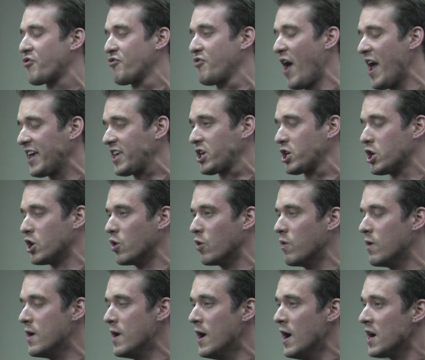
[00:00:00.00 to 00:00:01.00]
thank you.
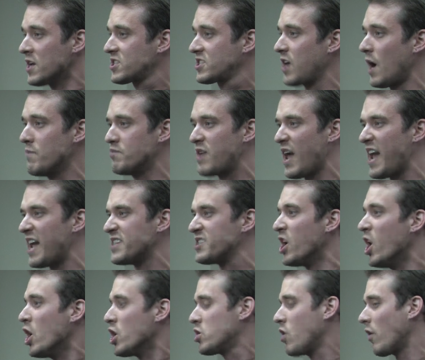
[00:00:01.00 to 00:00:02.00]
Some days,
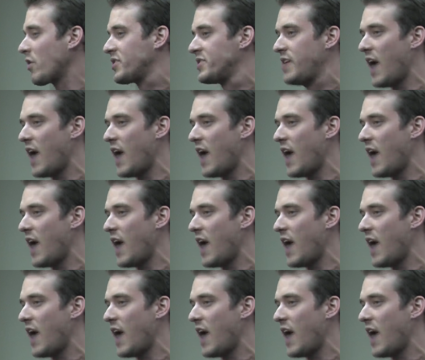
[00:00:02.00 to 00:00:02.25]
your